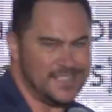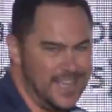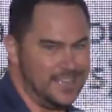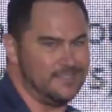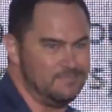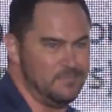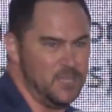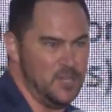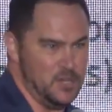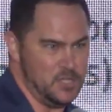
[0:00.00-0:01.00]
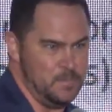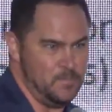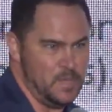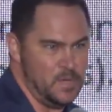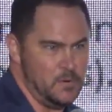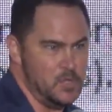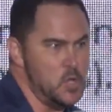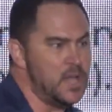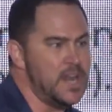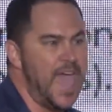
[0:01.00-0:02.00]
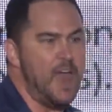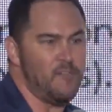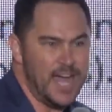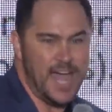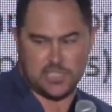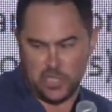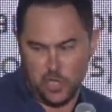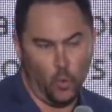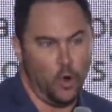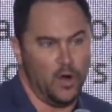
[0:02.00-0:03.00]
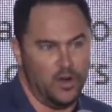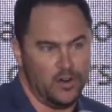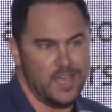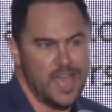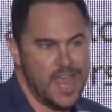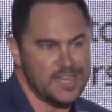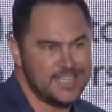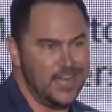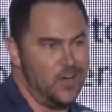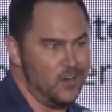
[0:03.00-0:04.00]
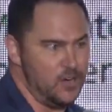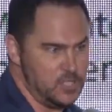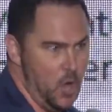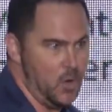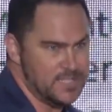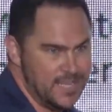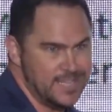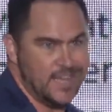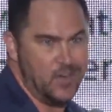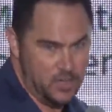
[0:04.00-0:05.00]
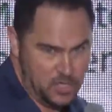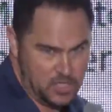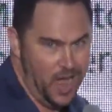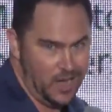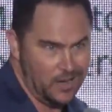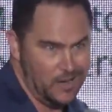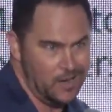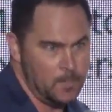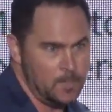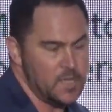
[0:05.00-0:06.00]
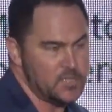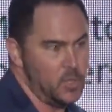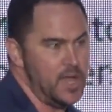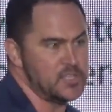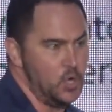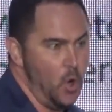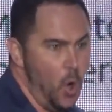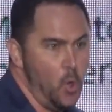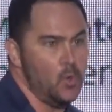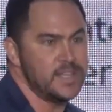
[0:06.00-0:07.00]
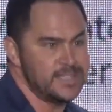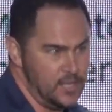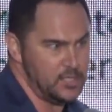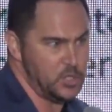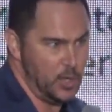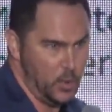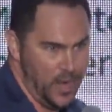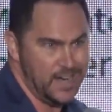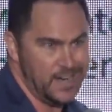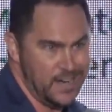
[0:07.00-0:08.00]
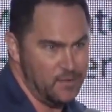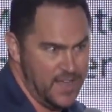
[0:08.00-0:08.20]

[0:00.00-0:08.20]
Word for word: That's like huge. You can advertise to the world and sell your tokens and sell your stock so long as you're only selling to accredited